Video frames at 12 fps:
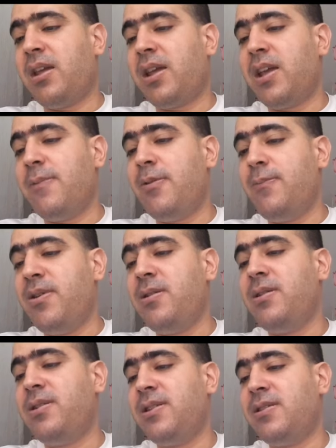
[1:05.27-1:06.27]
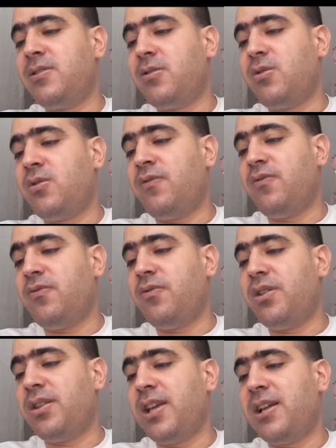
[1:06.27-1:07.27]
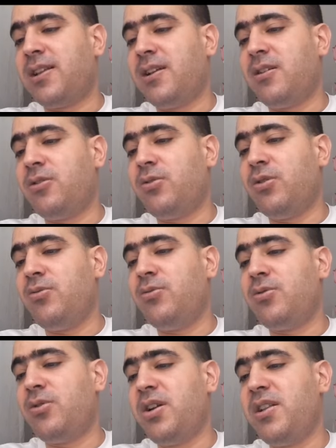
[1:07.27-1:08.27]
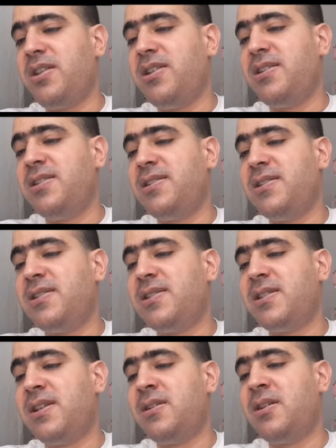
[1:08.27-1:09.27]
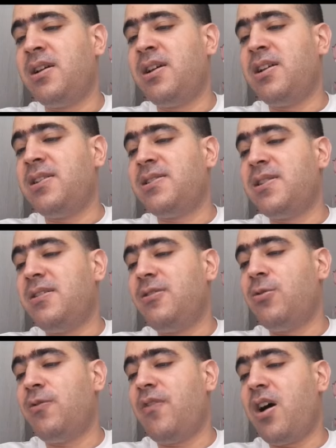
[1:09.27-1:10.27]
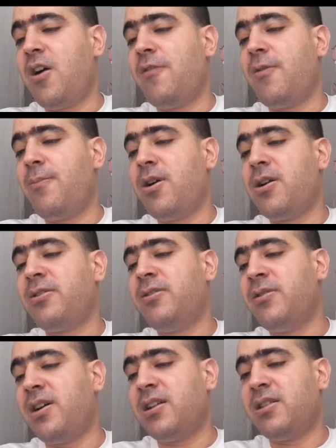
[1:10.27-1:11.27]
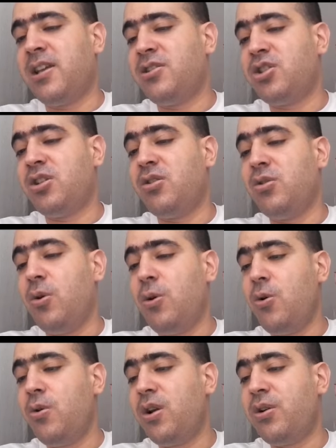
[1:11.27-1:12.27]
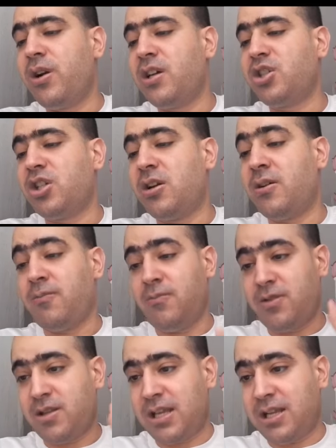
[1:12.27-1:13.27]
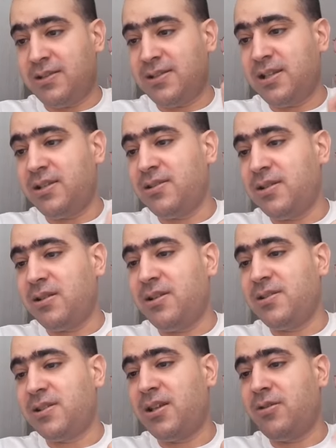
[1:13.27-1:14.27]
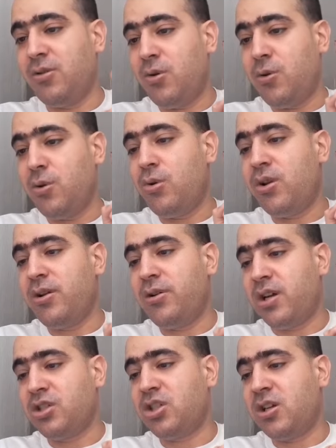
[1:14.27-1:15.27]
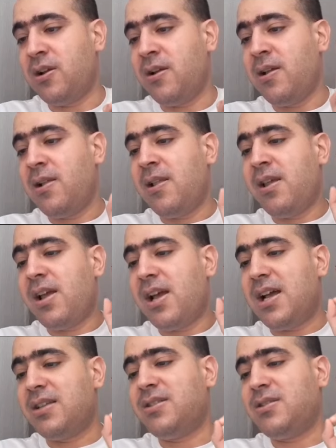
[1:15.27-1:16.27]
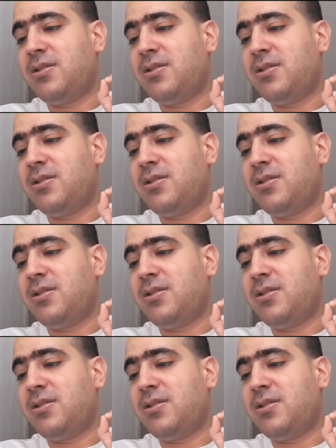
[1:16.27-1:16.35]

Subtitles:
capabilities of that country. Ukraine is the center of our partner attention. No longer Russia, and said Zelensky, no longer Russia as